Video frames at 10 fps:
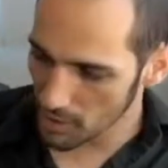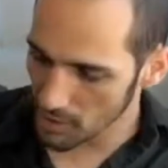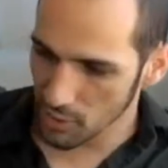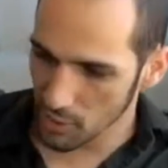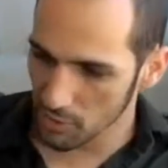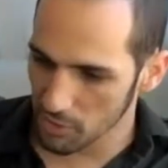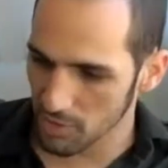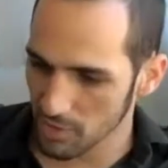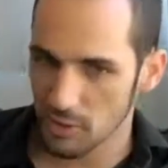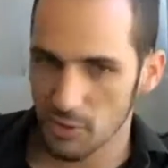
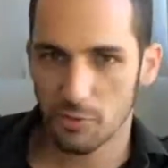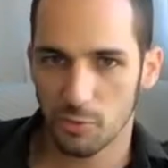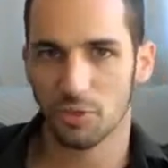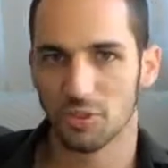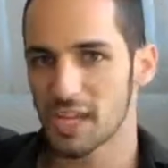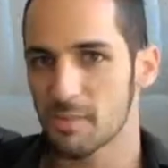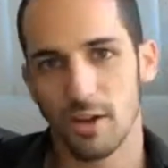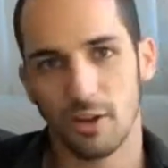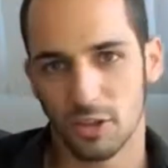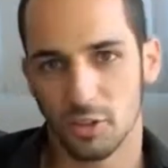Don't use work
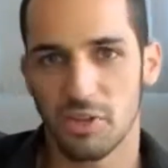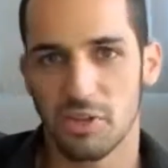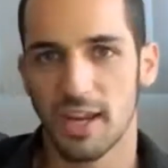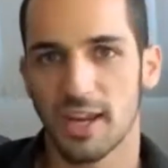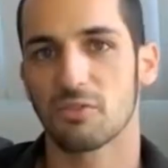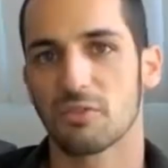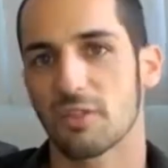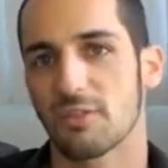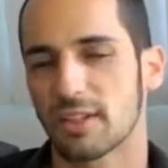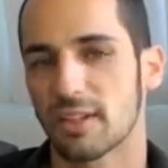email to communicate over
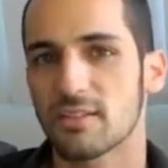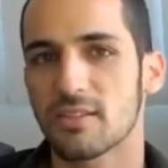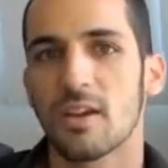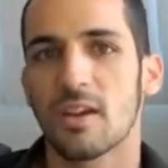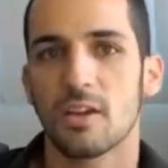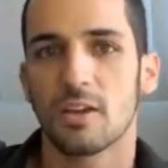stuff like this.